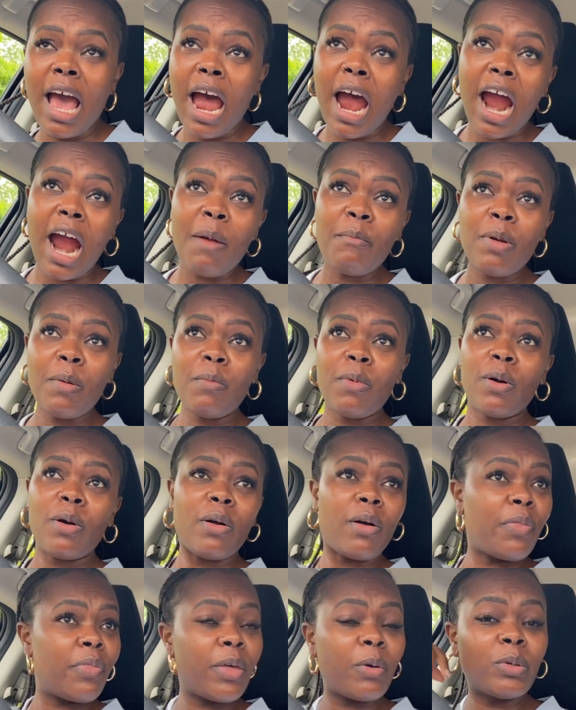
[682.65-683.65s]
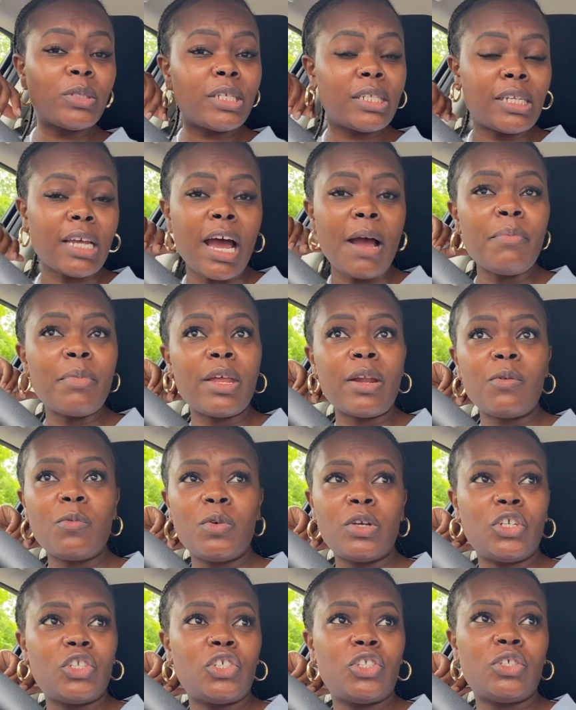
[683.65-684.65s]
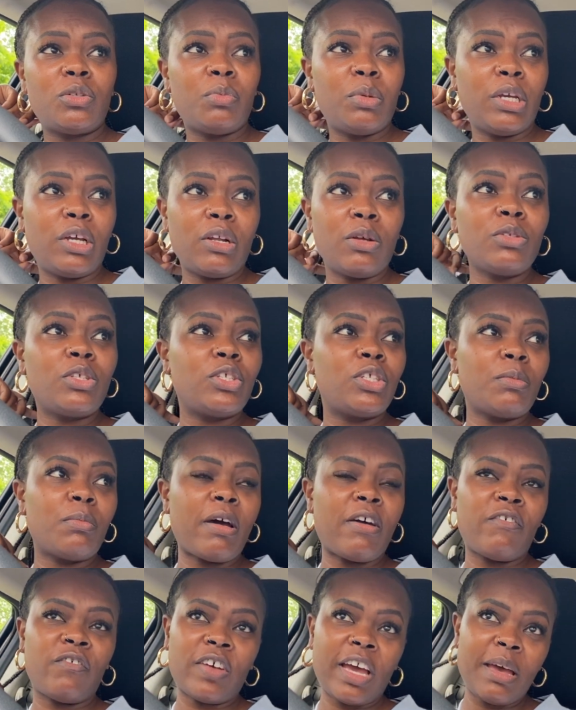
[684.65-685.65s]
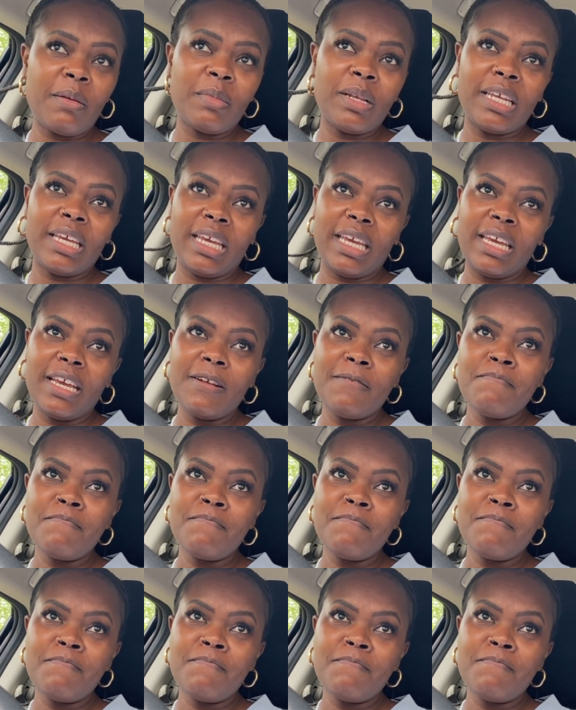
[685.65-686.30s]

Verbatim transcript: i remember there was a time that i wished to be closer to my family